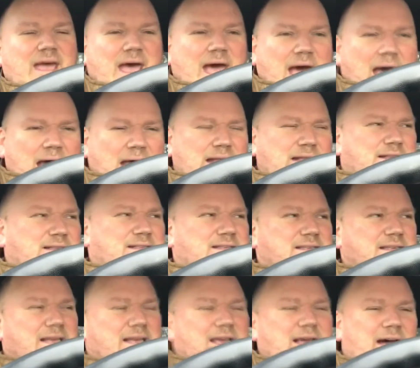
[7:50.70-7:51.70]
And
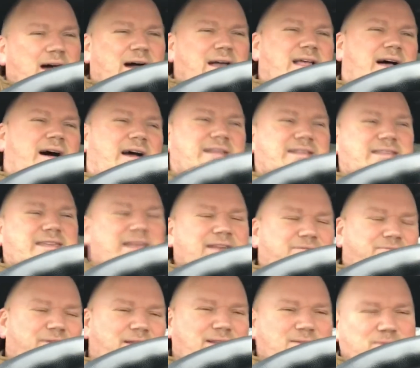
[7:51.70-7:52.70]
I did
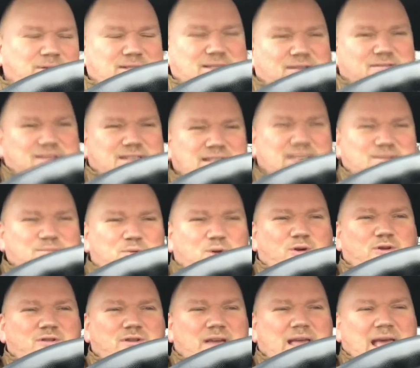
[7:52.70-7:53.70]
think to myself, because it's
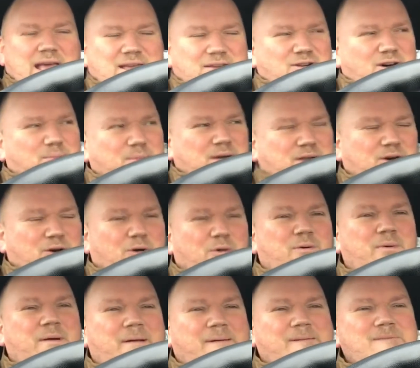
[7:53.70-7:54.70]
more
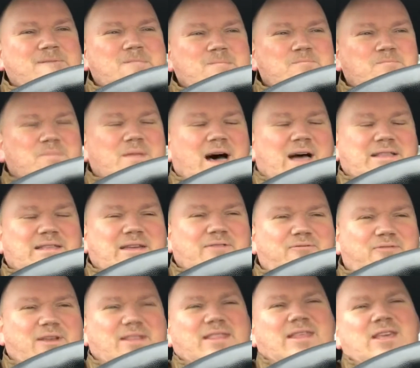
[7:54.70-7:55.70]
economical, I did
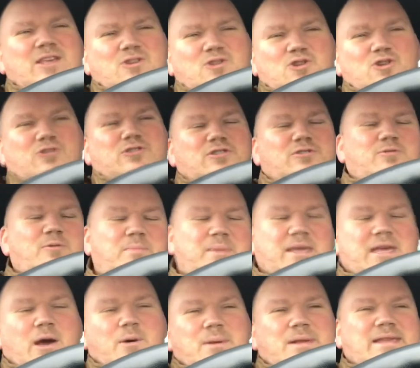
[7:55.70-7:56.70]
think the insurance would be
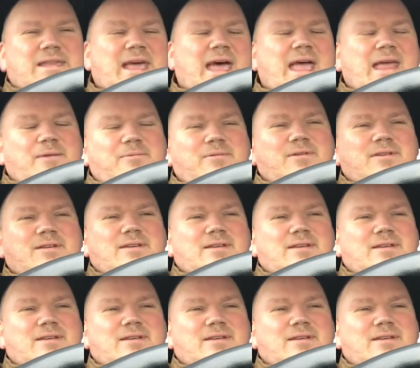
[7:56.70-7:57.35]
going down.